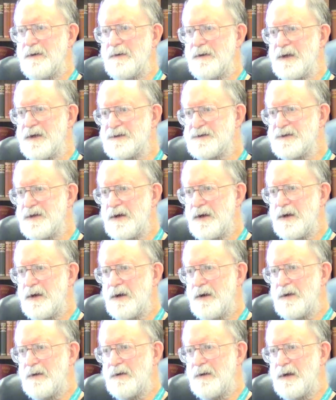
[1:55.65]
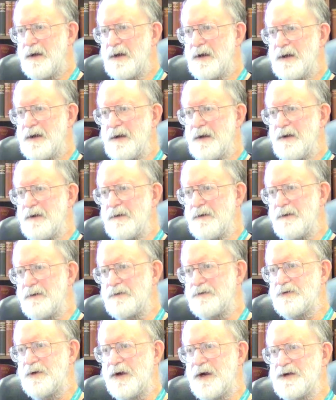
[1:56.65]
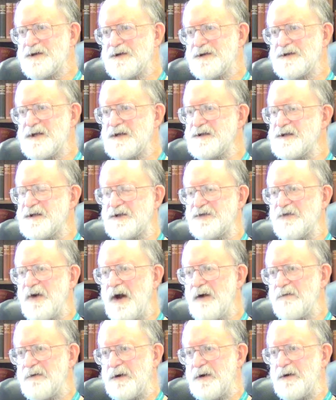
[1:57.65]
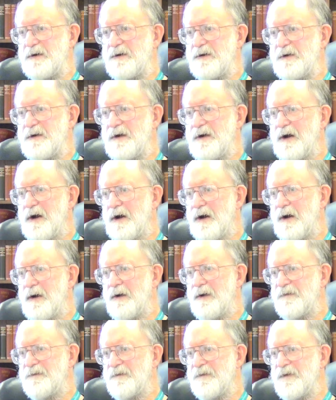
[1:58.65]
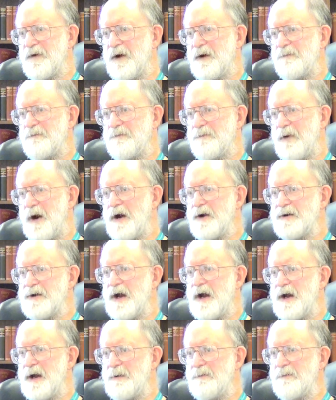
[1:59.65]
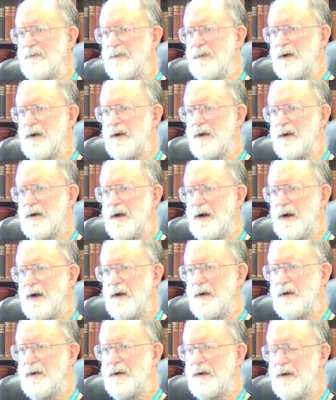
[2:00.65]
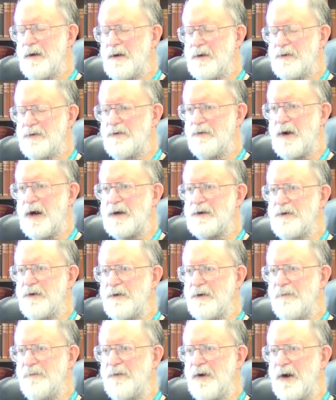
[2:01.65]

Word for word: this uh, uh tradition since its founding of uh, part-time uh, director of